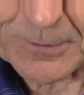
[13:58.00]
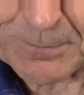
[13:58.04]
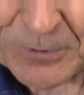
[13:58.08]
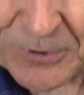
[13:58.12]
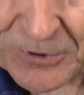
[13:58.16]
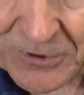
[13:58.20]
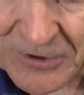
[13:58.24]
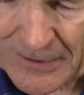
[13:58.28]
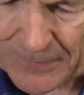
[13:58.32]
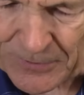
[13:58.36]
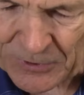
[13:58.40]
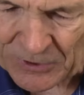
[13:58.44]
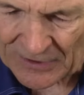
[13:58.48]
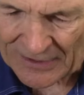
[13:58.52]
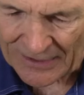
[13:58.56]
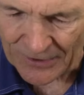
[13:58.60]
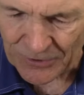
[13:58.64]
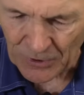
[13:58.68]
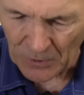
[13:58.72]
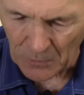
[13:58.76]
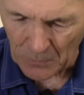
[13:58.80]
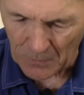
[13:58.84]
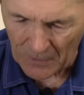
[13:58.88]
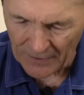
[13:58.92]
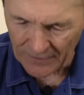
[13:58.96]
the prescription
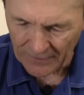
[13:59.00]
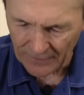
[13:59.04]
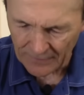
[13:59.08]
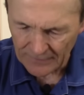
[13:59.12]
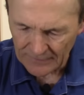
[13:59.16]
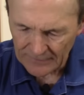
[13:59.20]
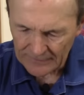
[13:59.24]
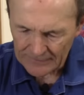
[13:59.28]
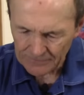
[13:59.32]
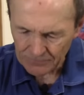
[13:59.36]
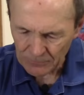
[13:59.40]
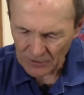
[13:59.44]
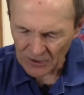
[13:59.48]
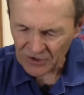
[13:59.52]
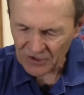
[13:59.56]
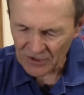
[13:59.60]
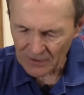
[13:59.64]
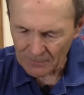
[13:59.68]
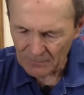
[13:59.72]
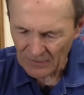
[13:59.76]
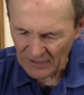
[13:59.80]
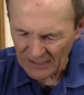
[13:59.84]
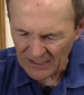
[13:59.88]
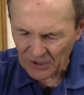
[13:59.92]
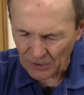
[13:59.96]
that you wanted. Just
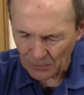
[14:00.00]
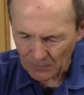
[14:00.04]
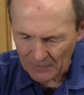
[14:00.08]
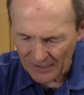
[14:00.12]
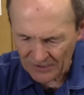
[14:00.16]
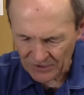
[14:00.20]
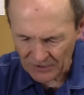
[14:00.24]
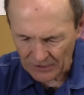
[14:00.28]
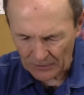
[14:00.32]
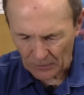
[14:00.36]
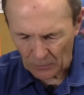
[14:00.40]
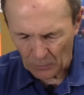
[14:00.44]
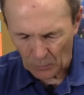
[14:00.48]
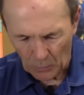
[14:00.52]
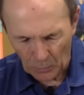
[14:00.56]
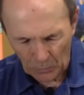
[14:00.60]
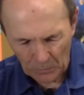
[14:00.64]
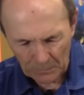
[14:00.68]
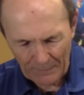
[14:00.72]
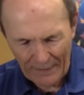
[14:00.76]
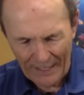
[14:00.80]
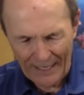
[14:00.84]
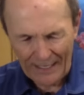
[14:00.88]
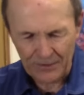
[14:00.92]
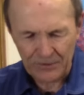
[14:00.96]
some interesting
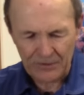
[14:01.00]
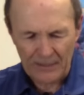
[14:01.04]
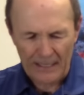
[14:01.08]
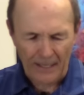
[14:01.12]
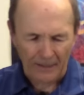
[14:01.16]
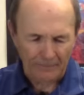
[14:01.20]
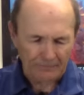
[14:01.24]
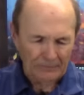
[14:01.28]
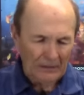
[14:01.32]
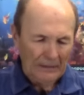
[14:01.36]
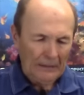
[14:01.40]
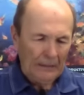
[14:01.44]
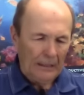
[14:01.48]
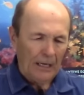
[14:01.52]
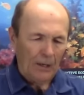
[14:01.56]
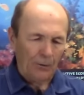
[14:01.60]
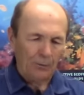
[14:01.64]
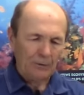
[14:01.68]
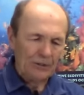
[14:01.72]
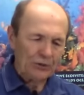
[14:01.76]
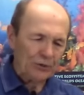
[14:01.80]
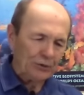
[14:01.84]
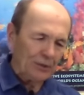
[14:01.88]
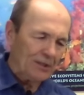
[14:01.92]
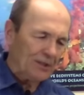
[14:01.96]
old masks. Now, I
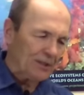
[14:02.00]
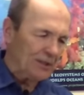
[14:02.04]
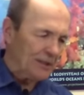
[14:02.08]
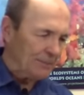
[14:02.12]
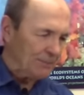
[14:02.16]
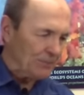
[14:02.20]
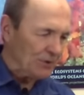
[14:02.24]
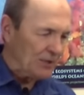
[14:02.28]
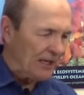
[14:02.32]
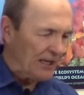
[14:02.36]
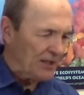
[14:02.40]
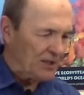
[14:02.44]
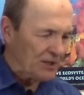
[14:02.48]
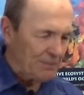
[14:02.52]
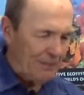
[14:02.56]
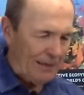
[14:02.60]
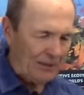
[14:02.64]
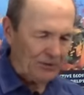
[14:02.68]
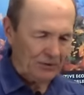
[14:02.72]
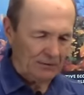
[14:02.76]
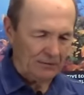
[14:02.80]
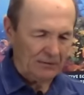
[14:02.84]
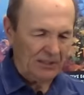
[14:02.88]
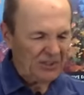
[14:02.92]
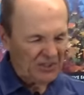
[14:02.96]
want to show you something kind of
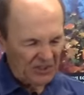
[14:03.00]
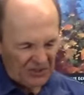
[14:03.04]
special.